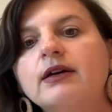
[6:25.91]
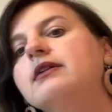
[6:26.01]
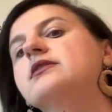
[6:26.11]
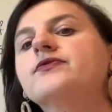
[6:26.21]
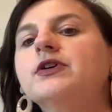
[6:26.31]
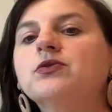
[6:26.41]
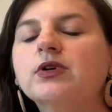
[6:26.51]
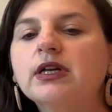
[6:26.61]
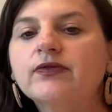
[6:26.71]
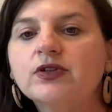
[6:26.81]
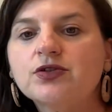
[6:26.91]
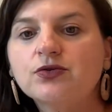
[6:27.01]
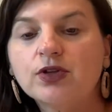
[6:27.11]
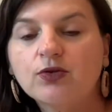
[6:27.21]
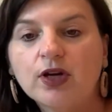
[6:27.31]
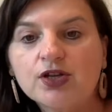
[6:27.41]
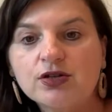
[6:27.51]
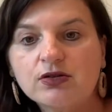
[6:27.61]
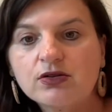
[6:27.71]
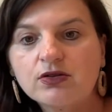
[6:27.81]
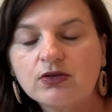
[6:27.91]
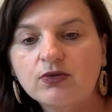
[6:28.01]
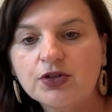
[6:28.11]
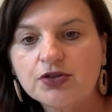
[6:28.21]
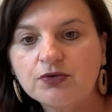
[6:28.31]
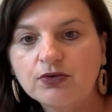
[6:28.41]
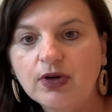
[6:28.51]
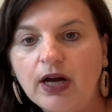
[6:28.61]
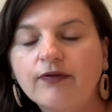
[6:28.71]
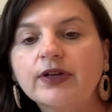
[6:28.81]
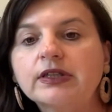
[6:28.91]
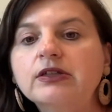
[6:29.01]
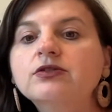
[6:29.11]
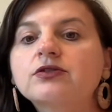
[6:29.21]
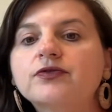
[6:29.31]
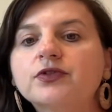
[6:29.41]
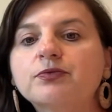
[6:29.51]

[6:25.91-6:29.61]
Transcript: It's very relevant to the question also which you will have at interview.